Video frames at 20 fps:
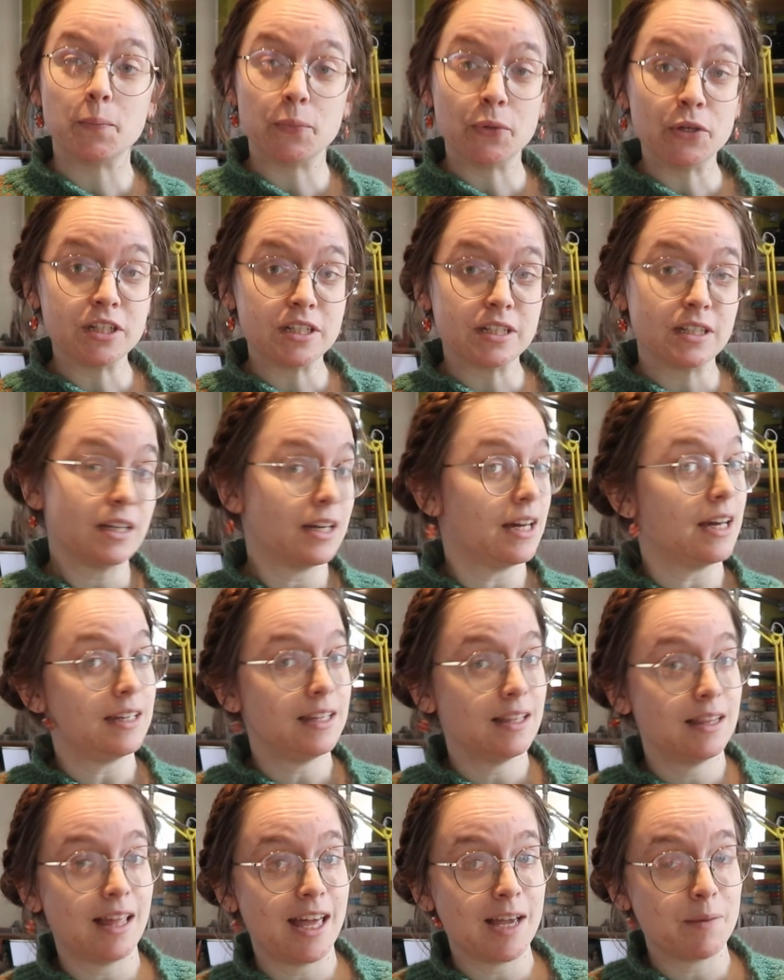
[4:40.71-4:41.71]
But
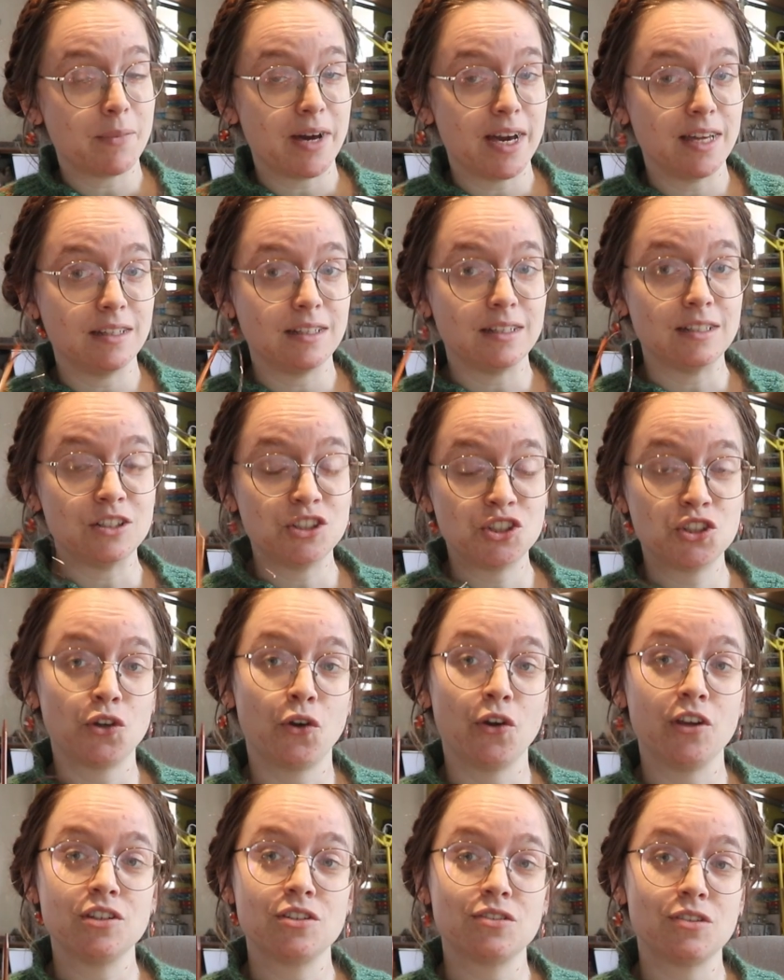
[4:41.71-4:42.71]
I did like my
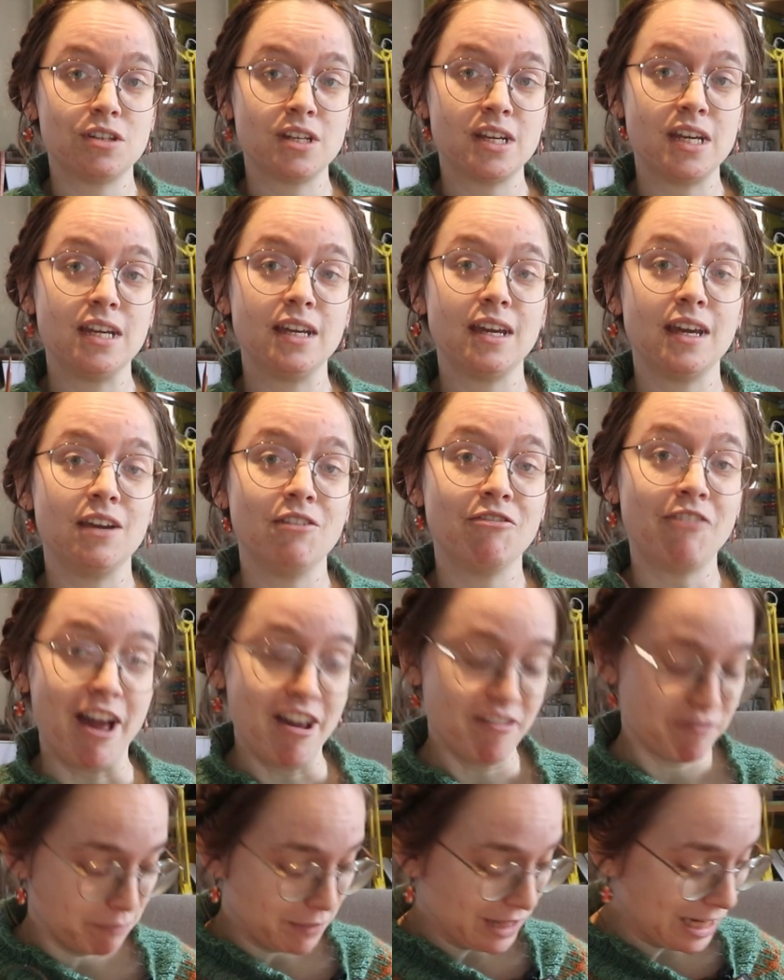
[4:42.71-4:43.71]
choice to take a
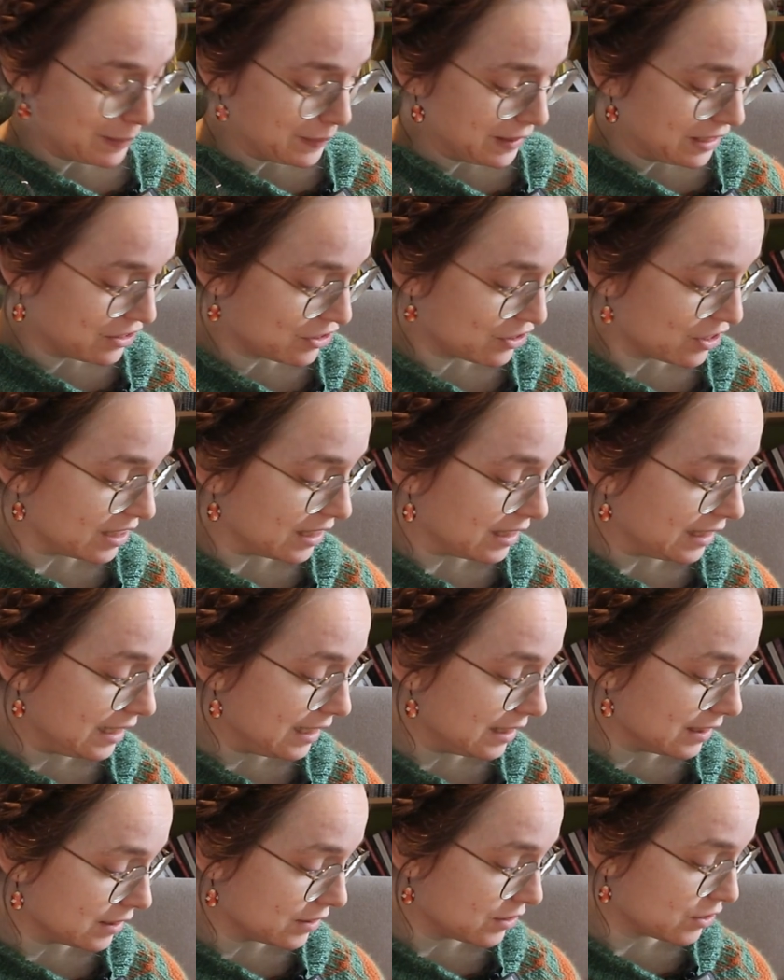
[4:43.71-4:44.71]
5mm
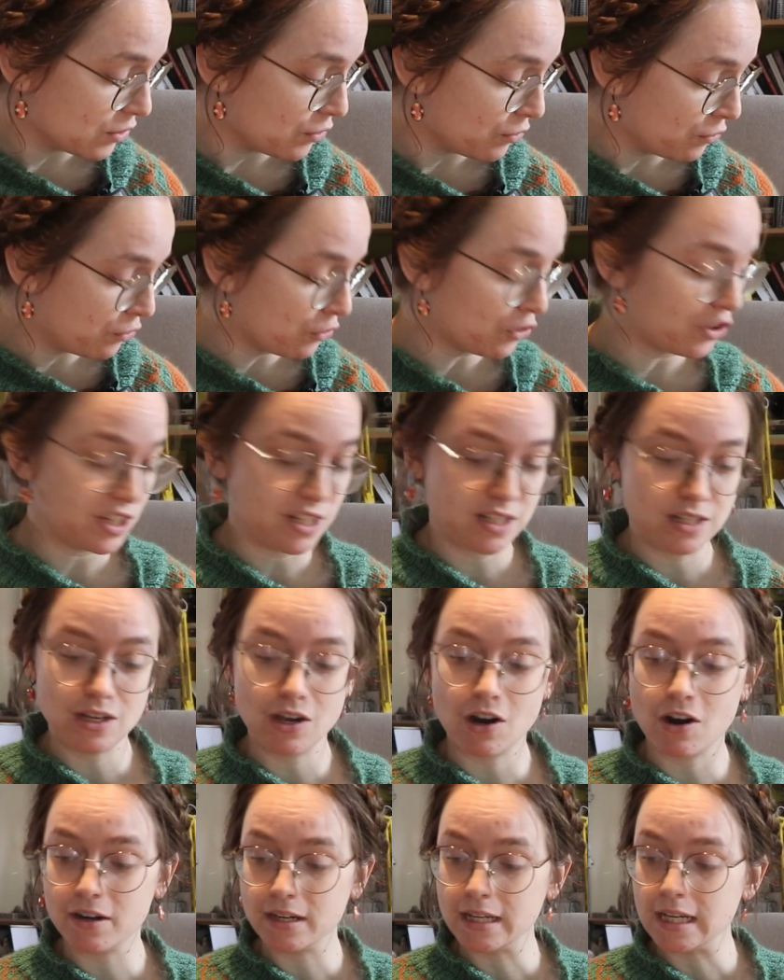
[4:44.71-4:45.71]
needles for this
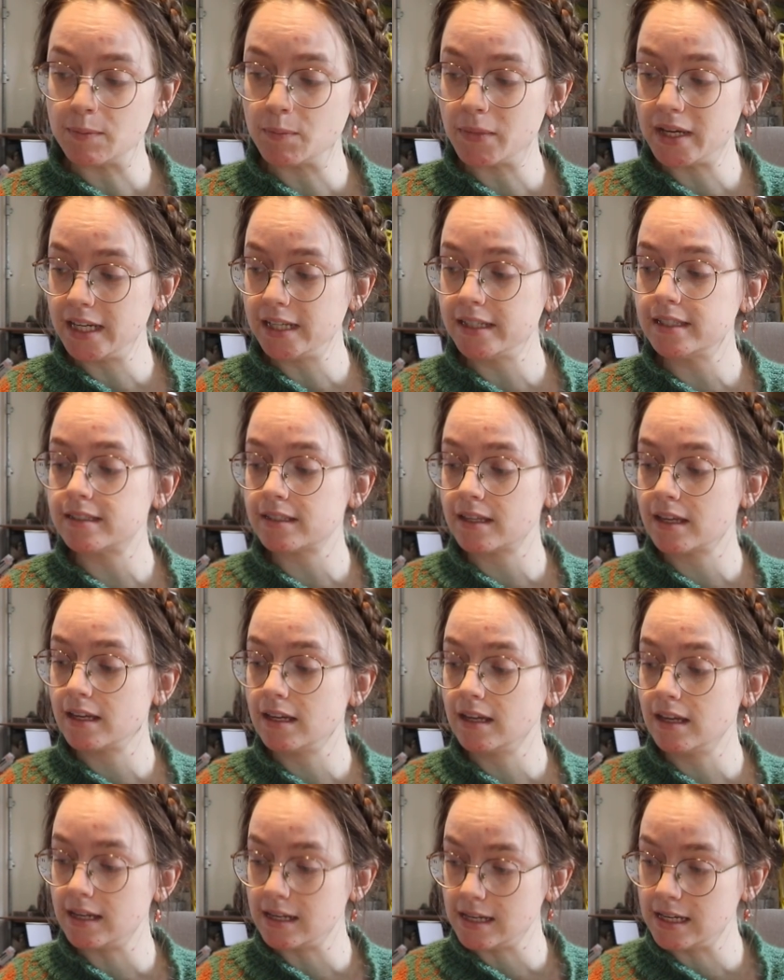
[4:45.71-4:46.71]
yarn. It makes
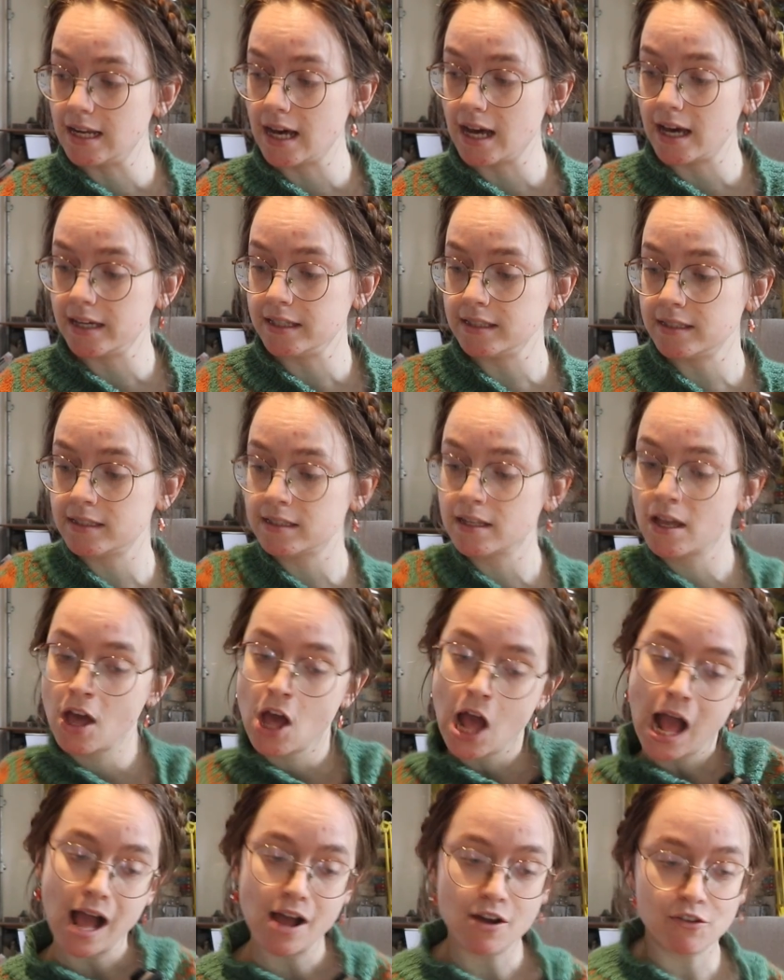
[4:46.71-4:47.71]
a nice
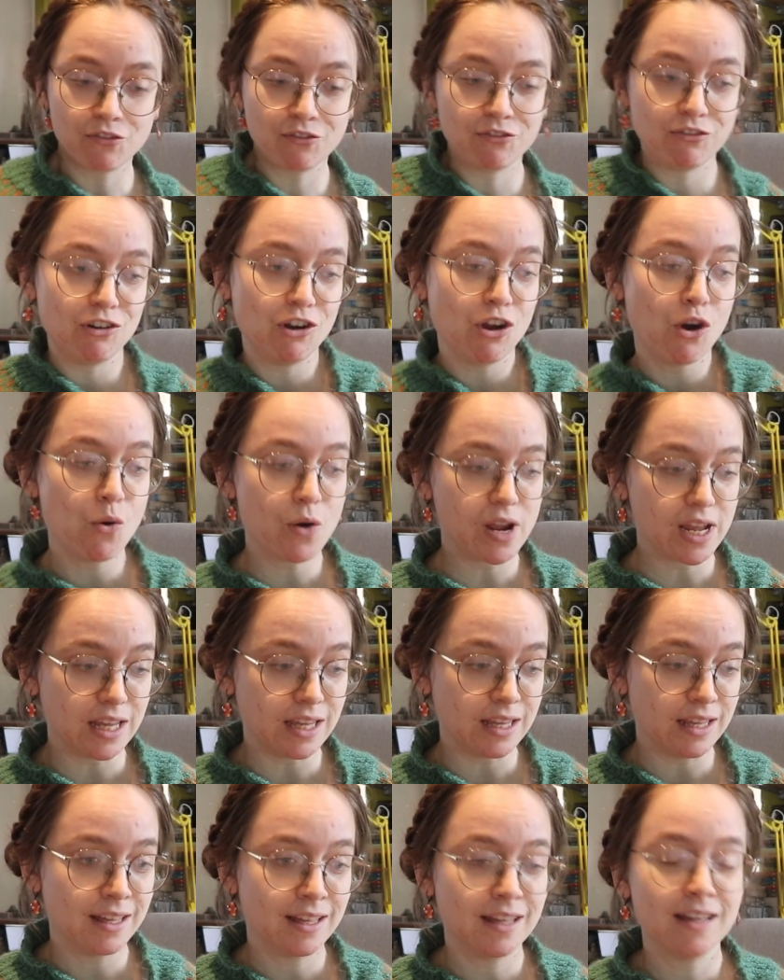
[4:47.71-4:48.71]

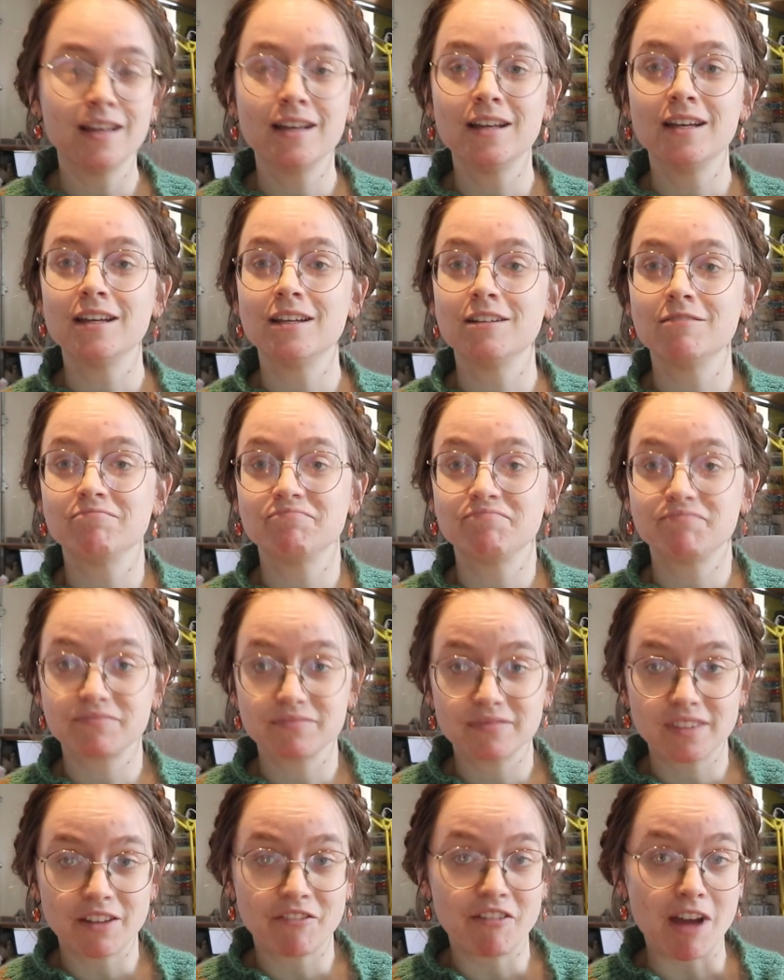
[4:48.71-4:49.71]
flowy
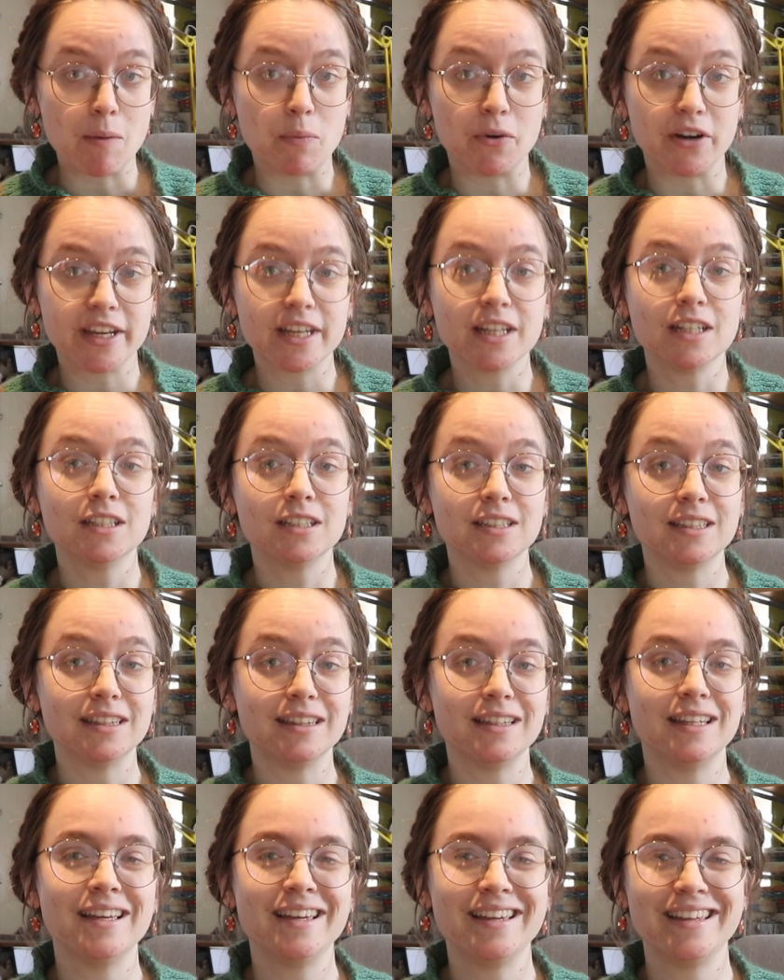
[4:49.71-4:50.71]
fabric.
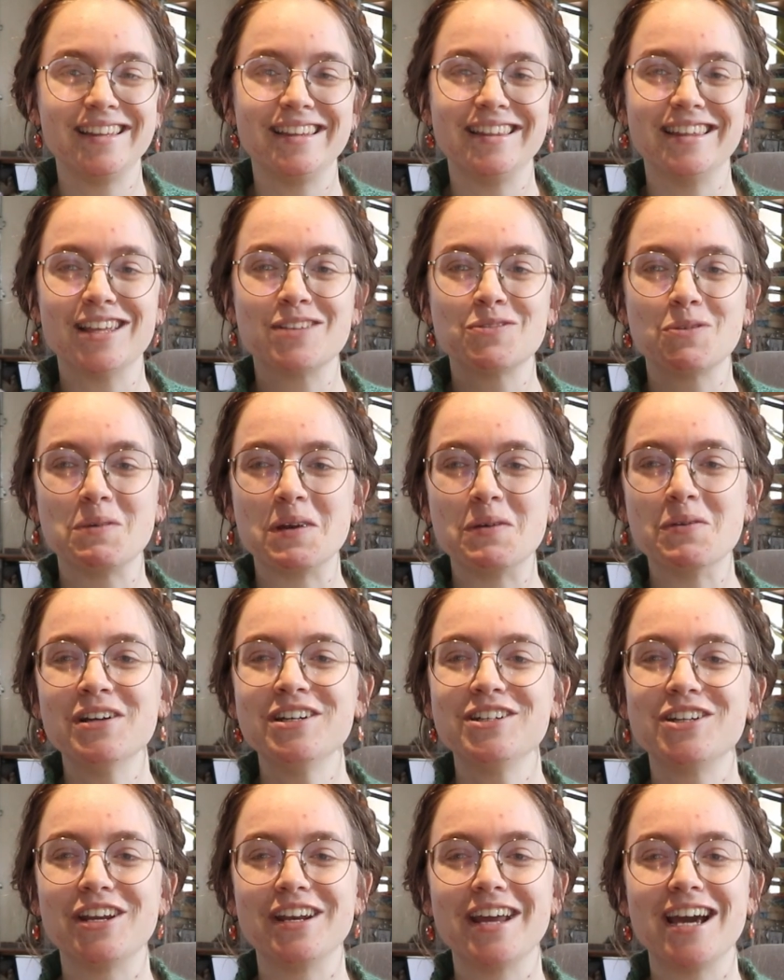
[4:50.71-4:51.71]
That's what we
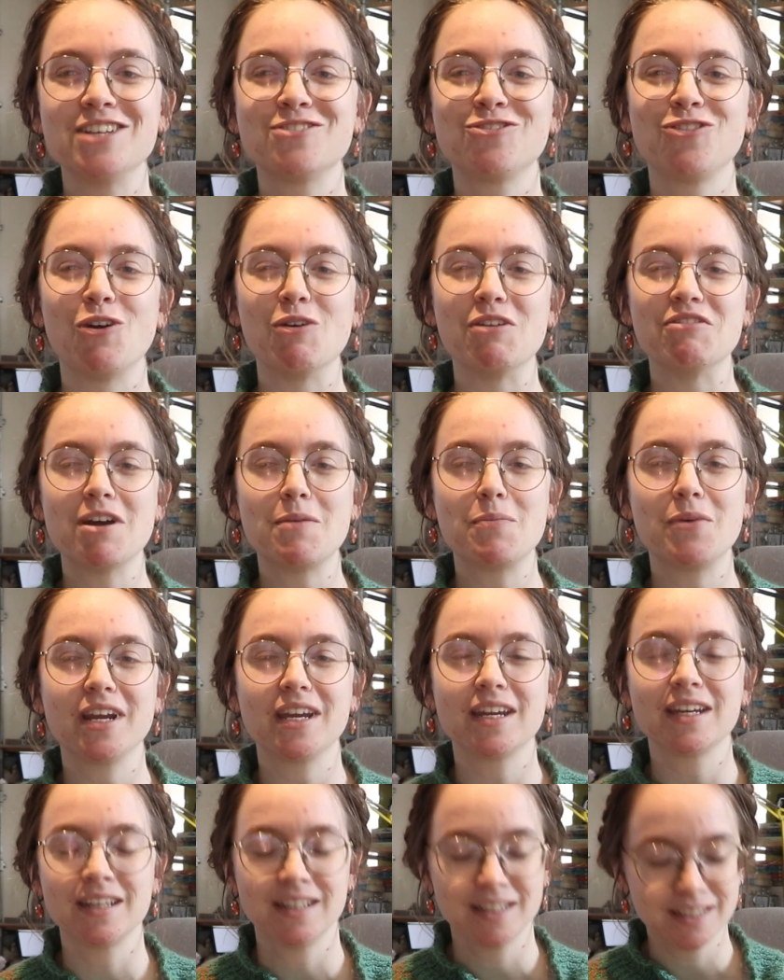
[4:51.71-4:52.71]
want, a nice flowy
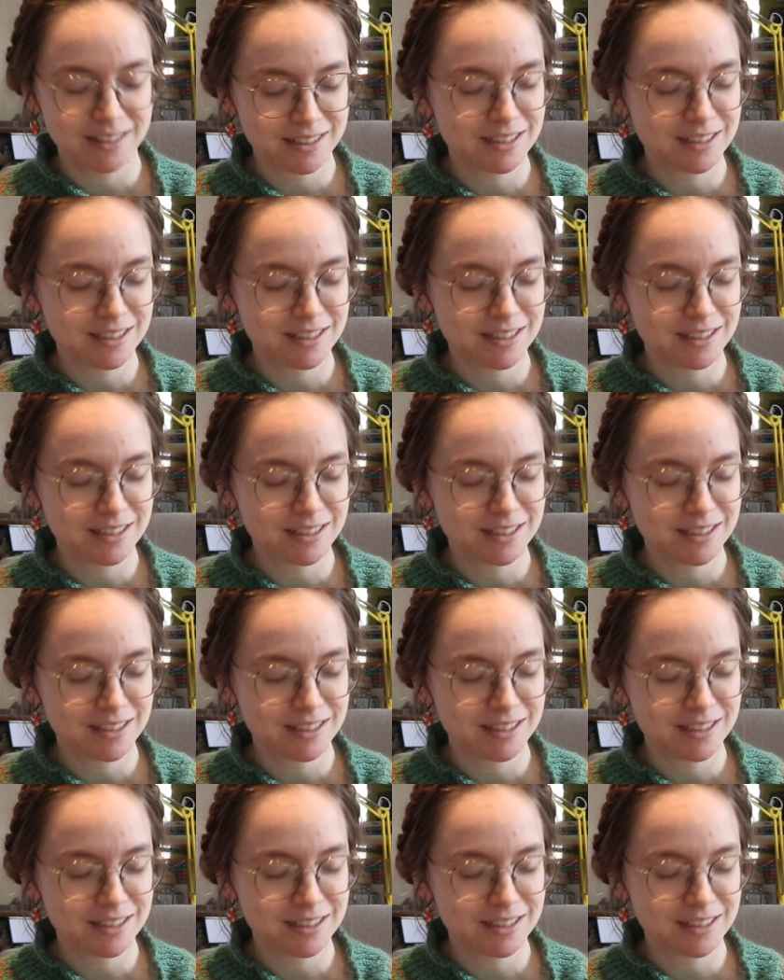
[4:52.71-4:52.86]
fabric.